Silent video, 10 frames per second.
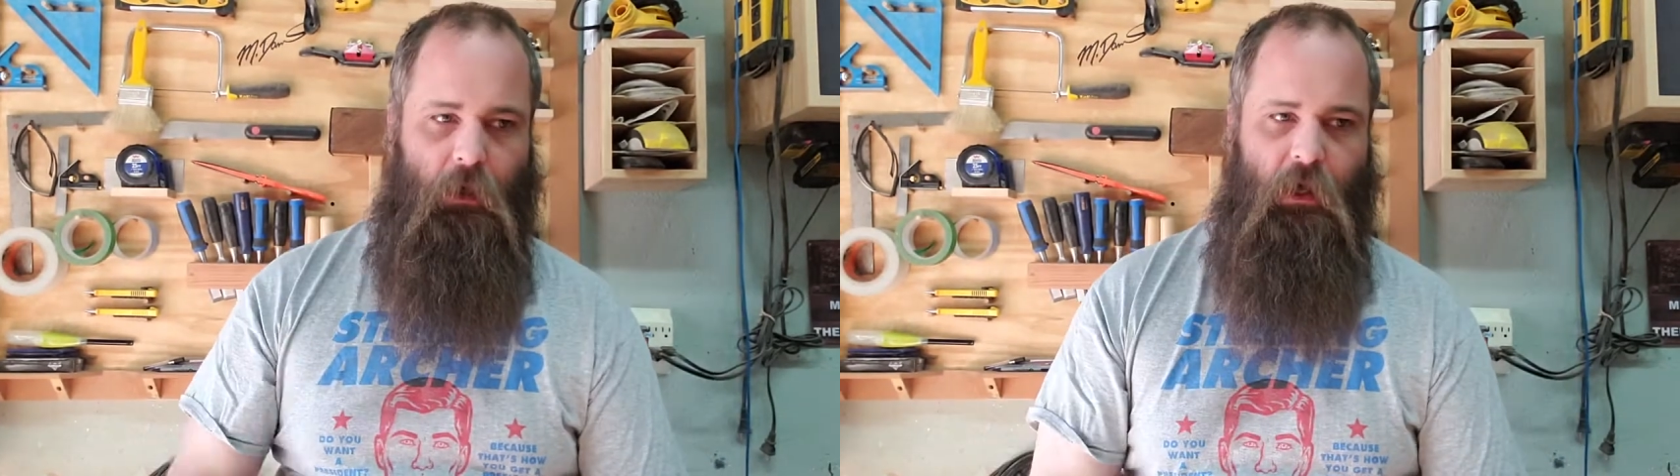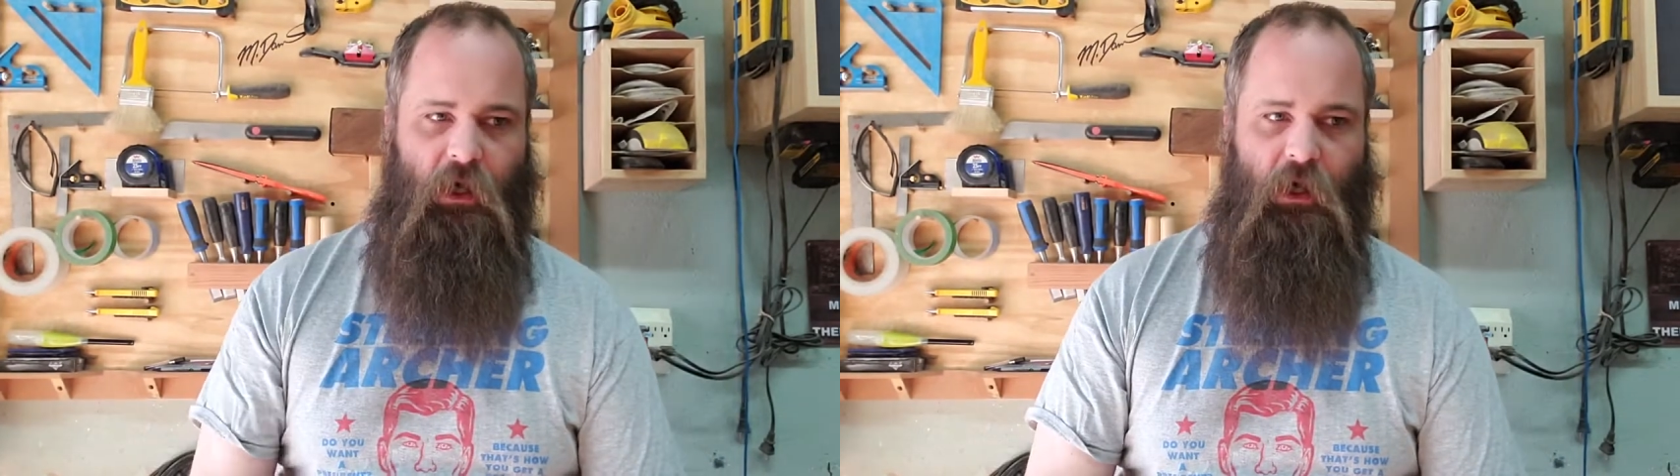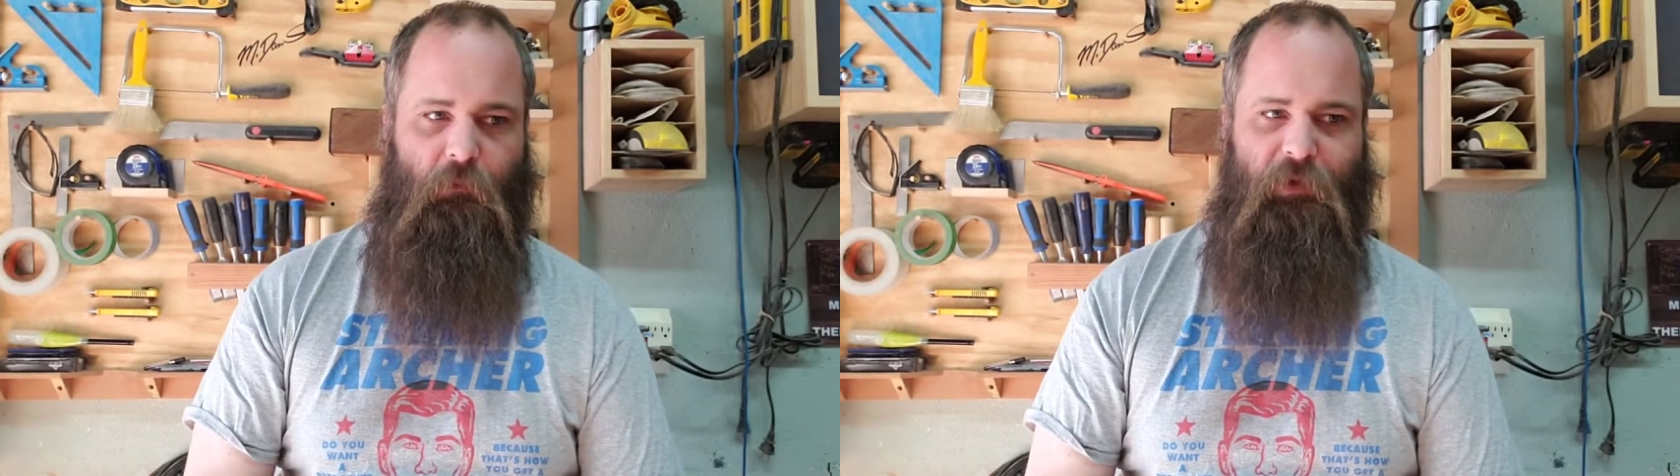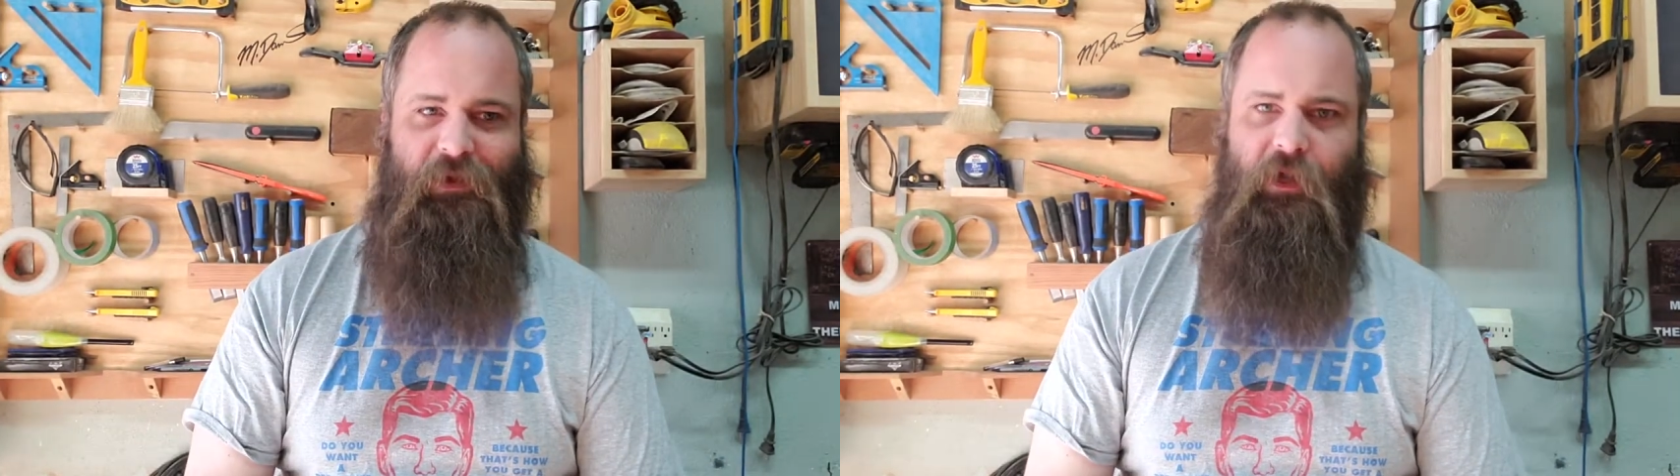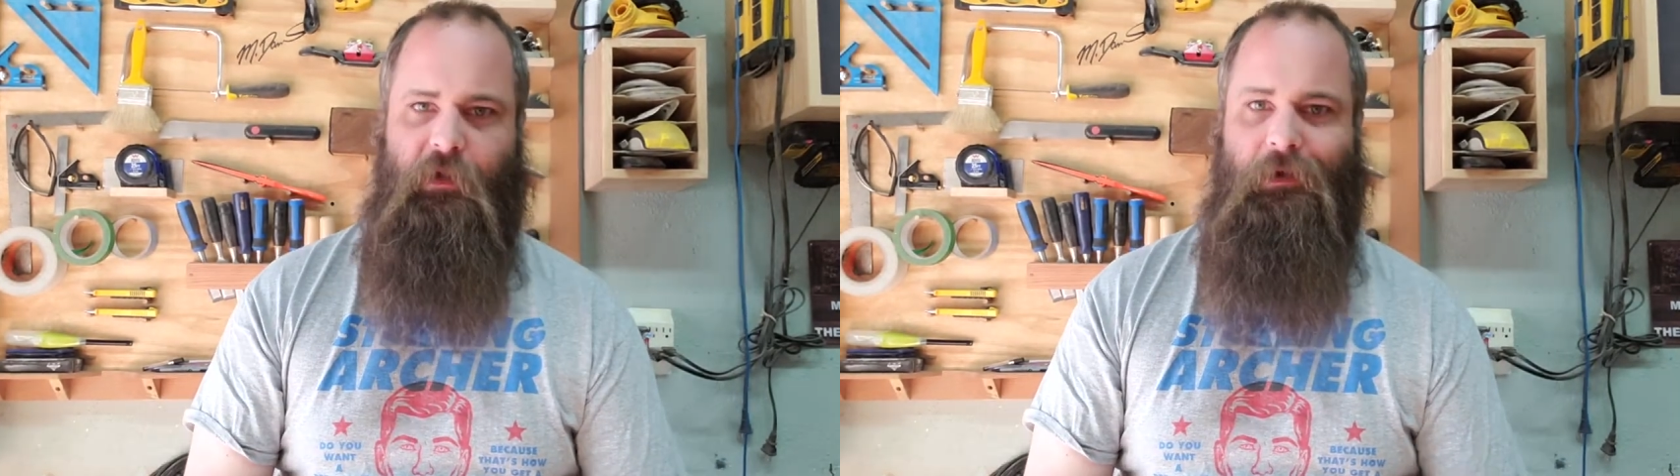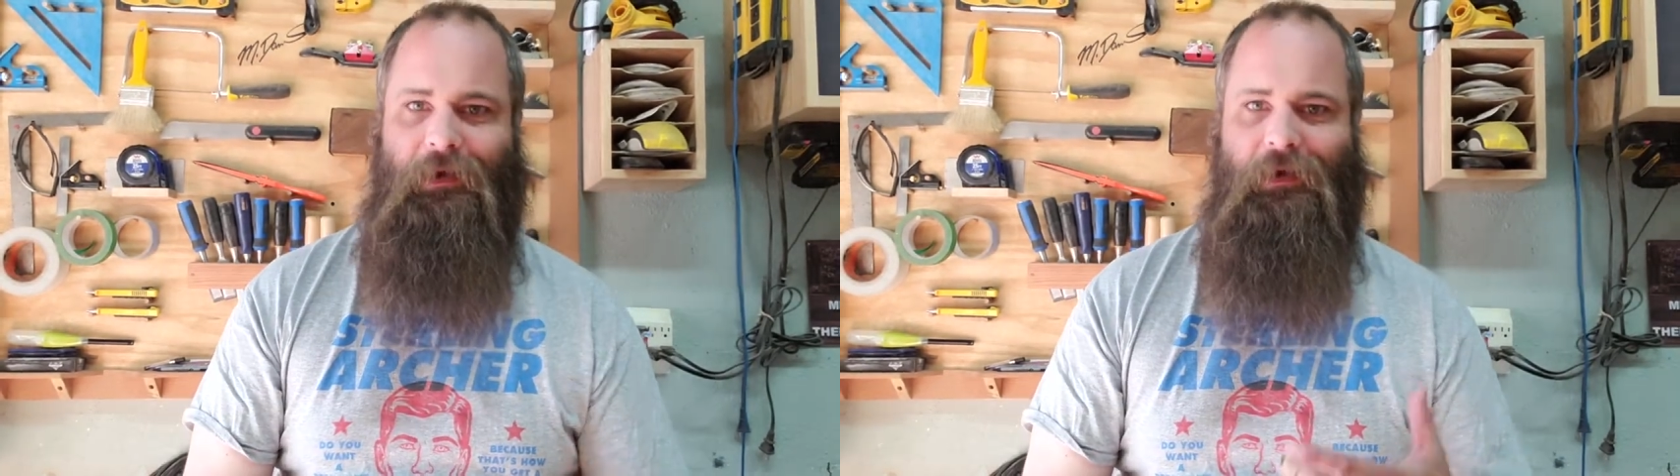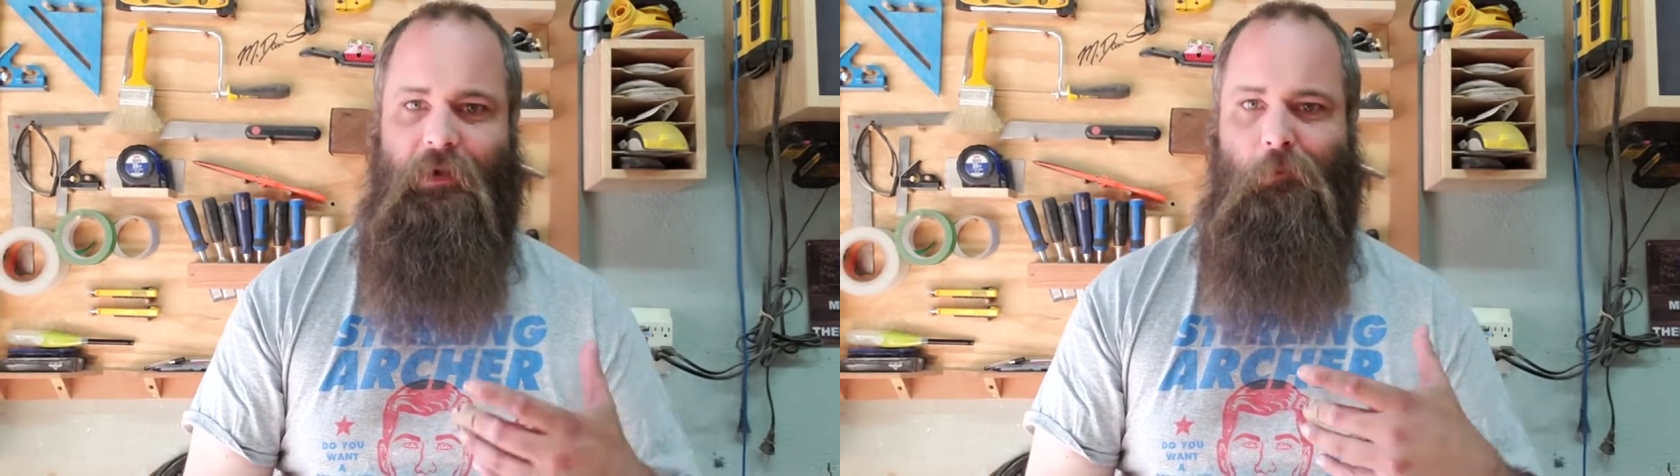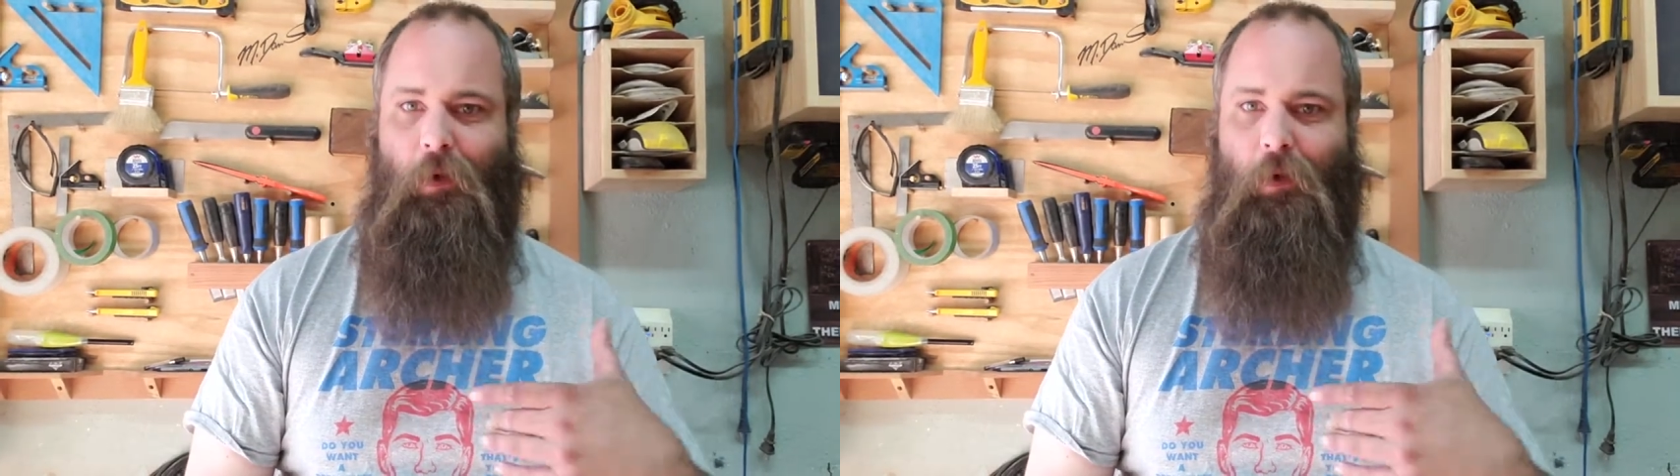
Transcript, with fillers: Uh, but then I had a